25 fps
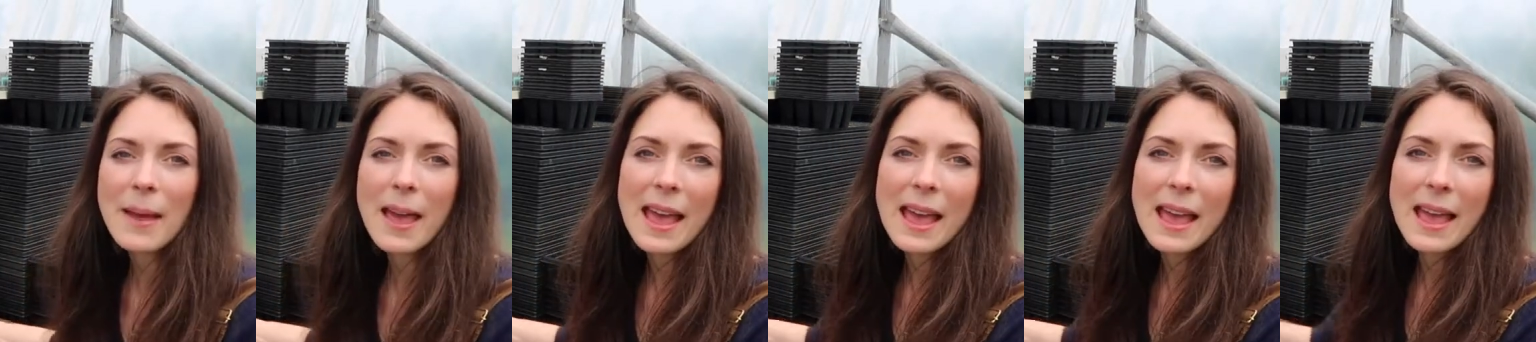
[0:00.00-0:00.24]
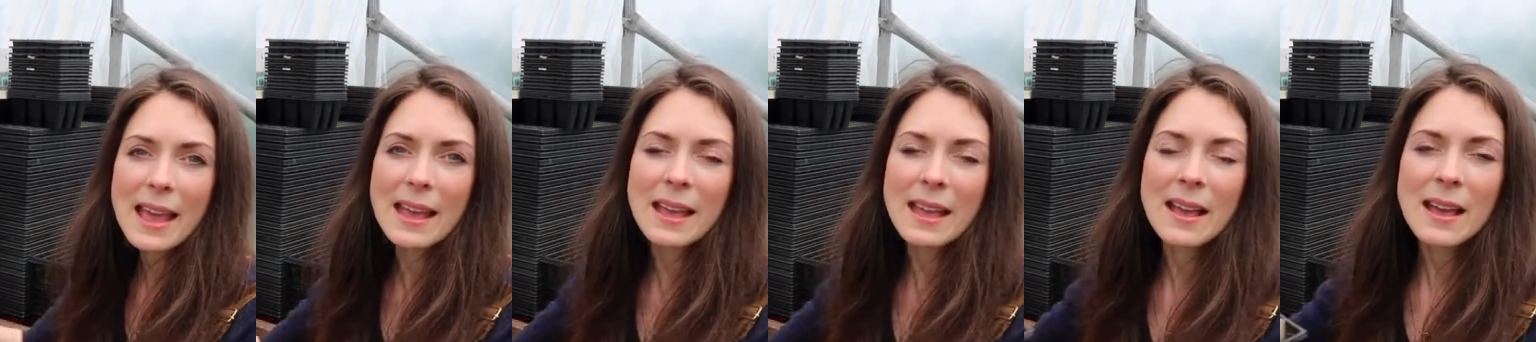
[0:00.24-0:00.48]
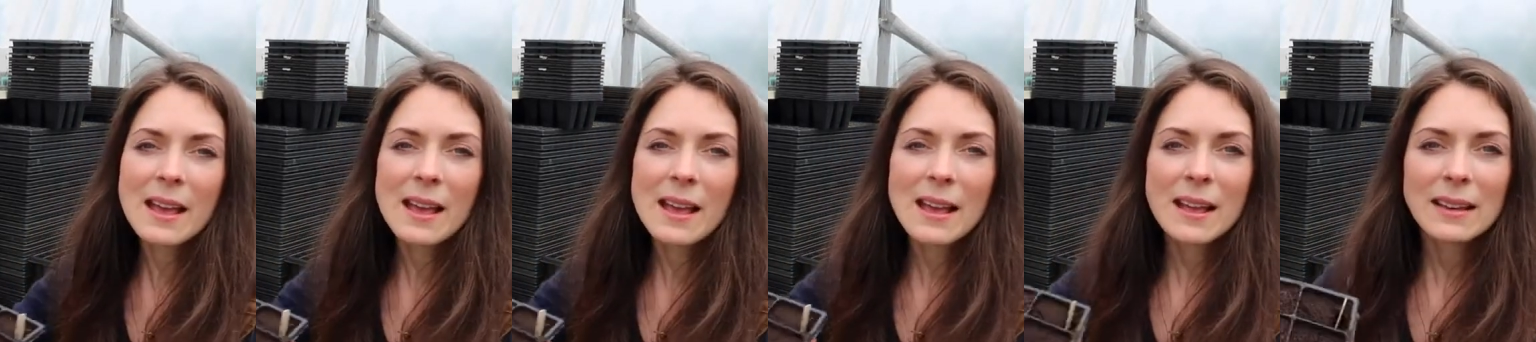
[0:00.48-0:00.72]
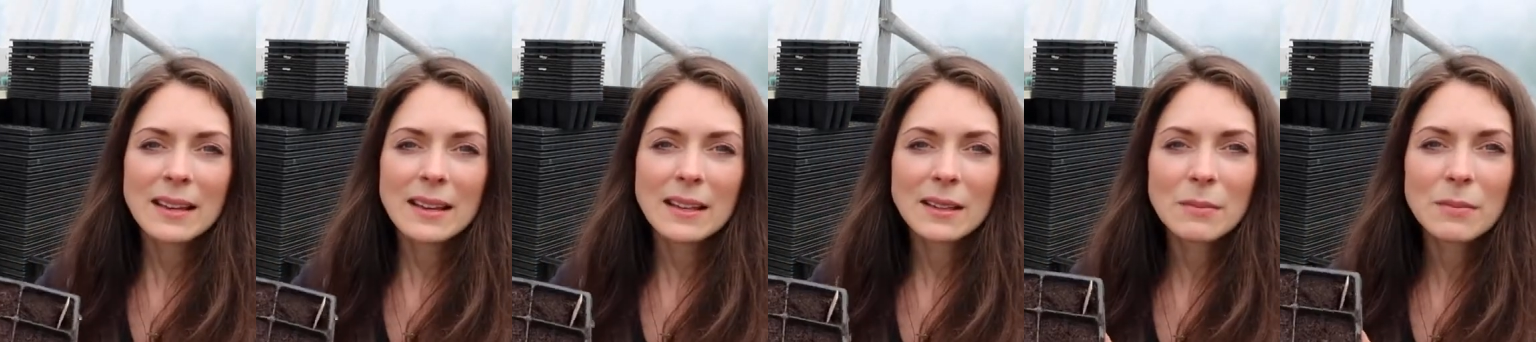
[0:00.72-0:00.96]
a
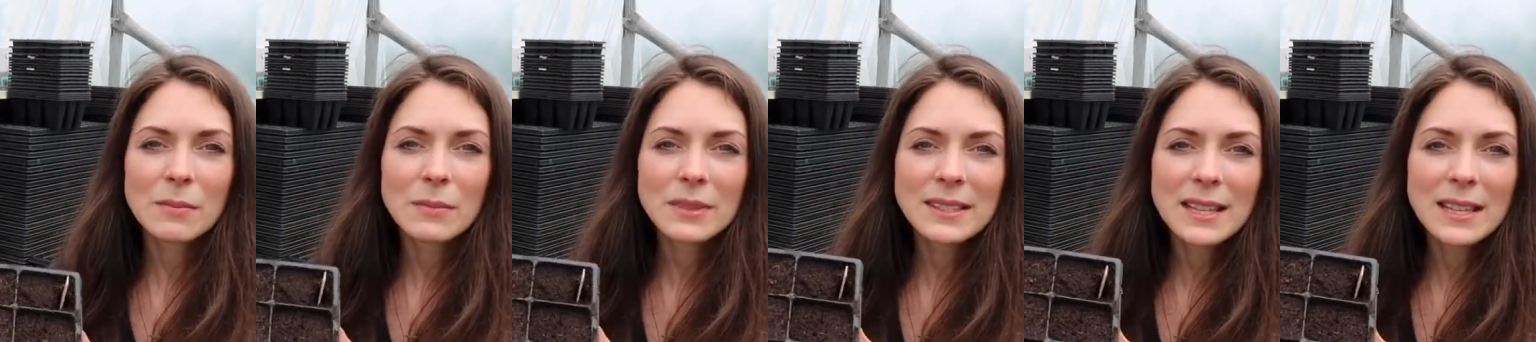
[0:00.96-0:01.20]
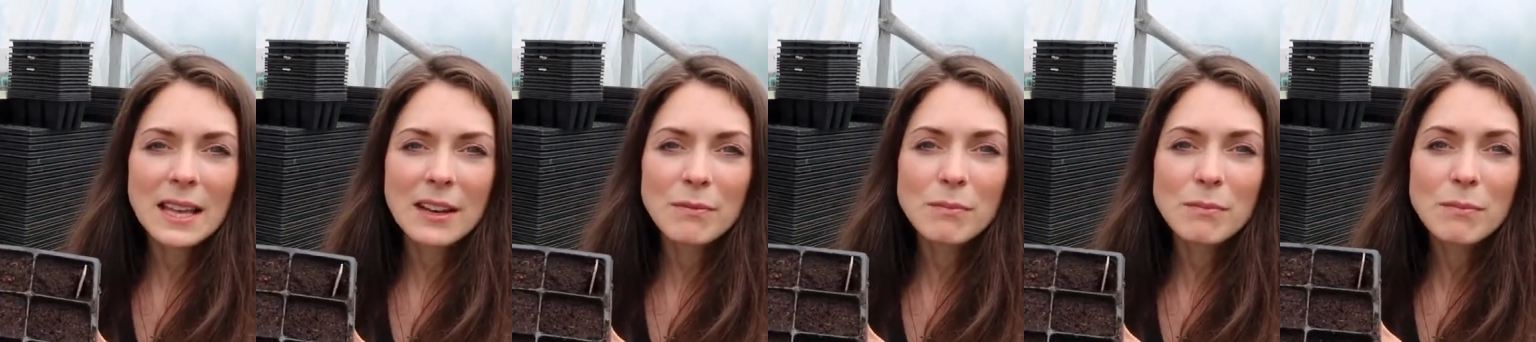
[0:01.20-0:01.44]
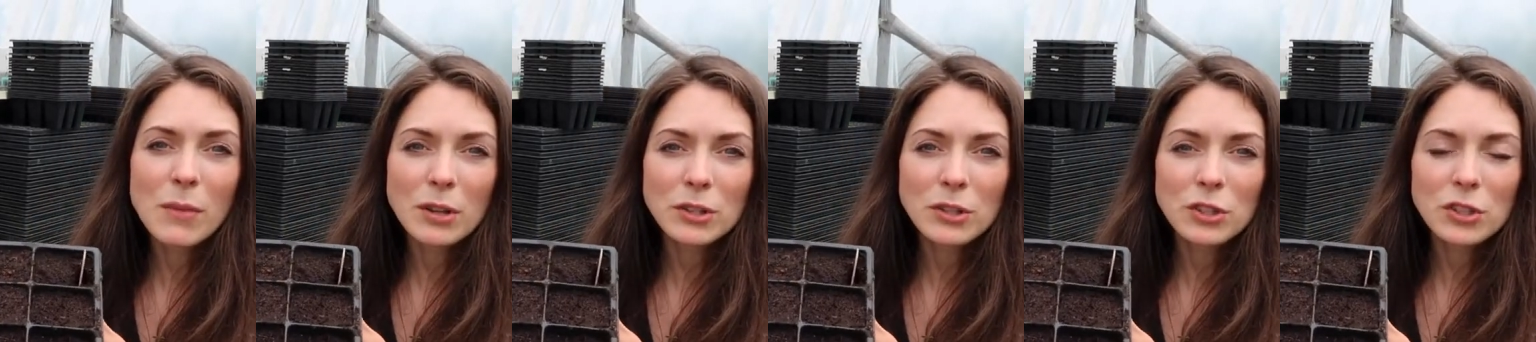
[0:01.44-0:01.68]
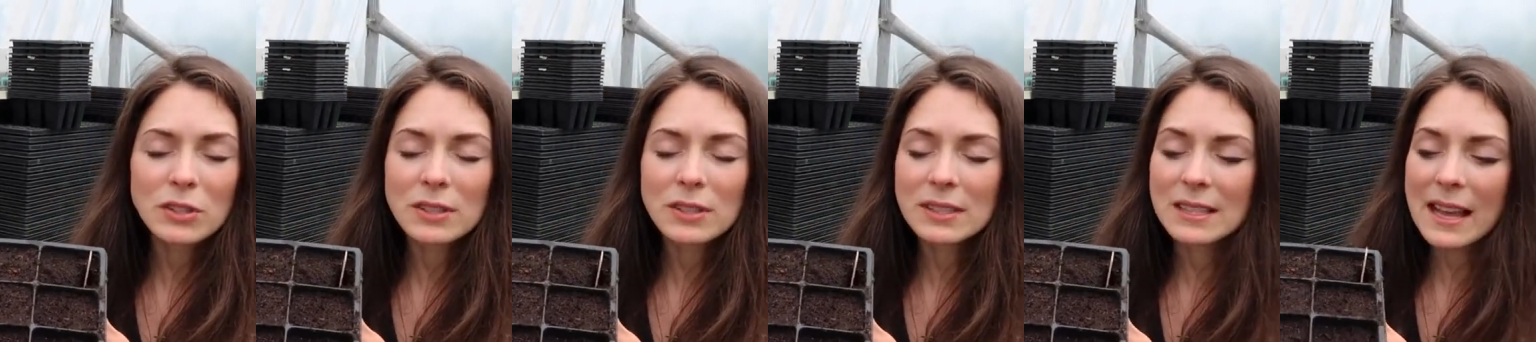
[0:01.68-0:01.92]
little set of
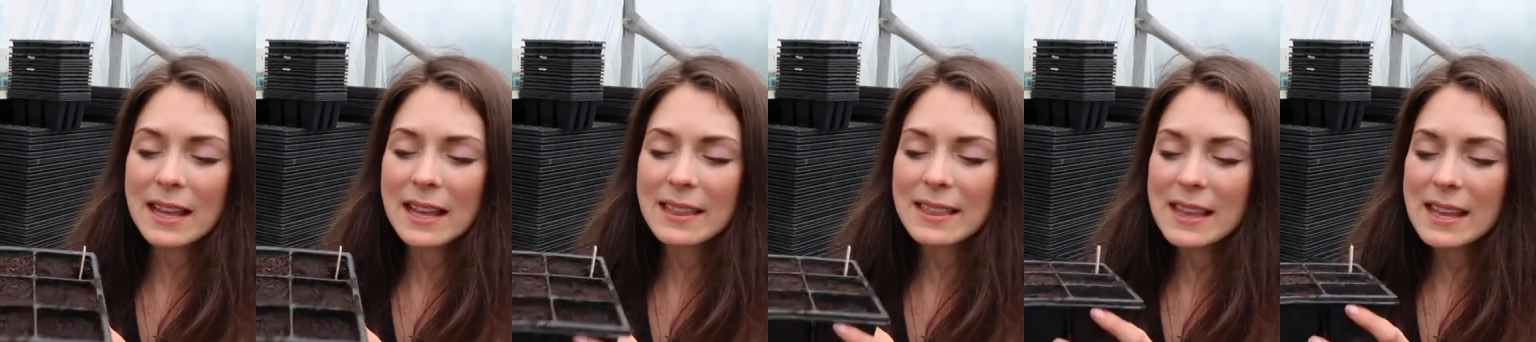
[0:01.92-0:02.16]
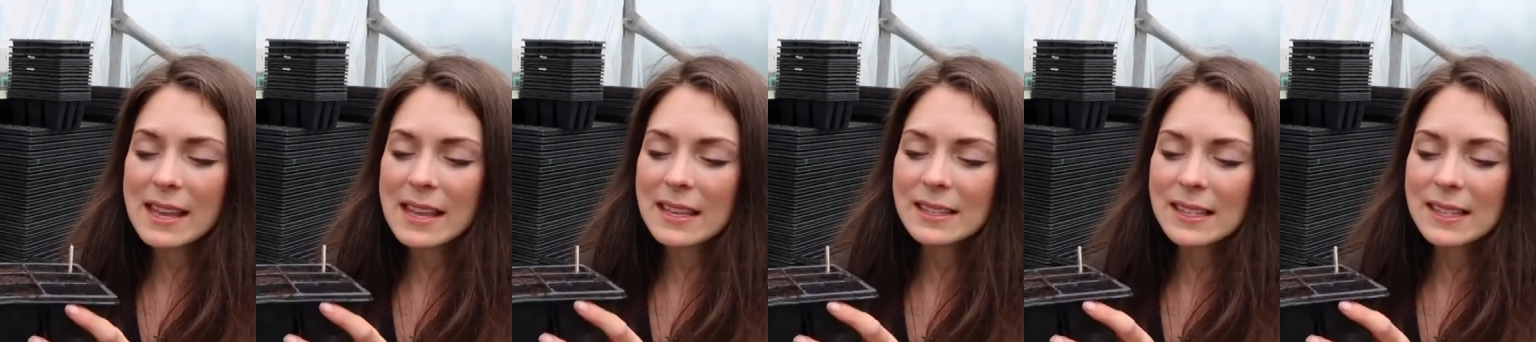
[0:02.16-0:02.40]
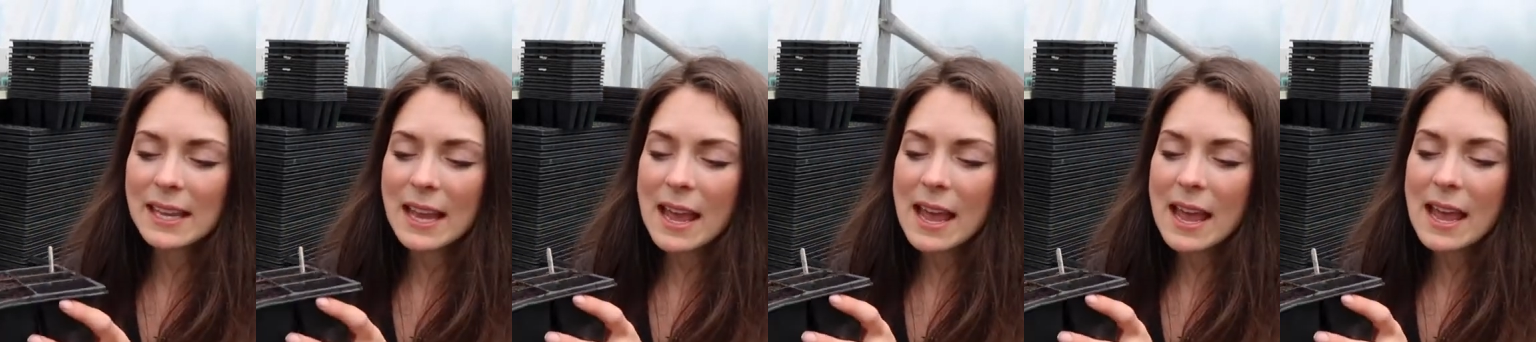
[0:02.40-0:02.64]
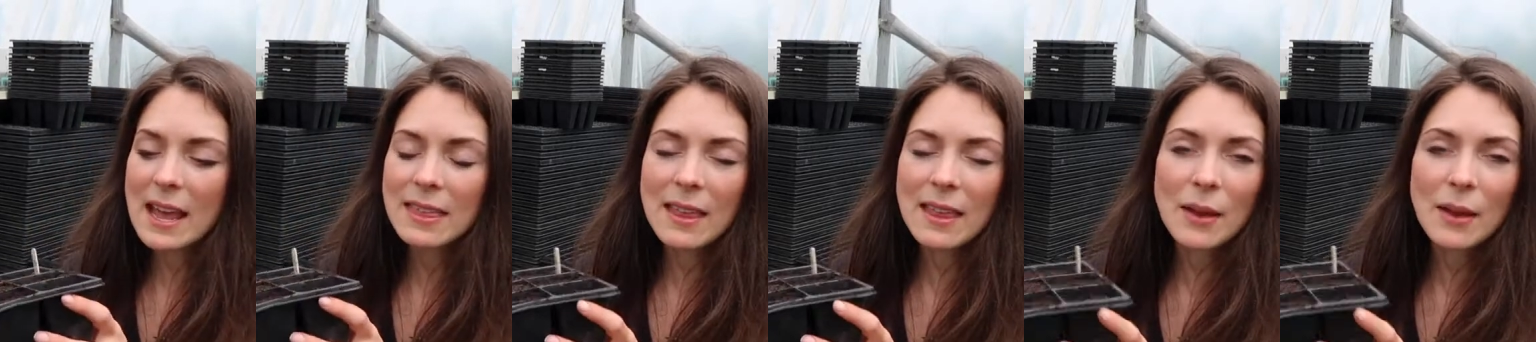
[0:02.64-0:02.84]
modules like these here,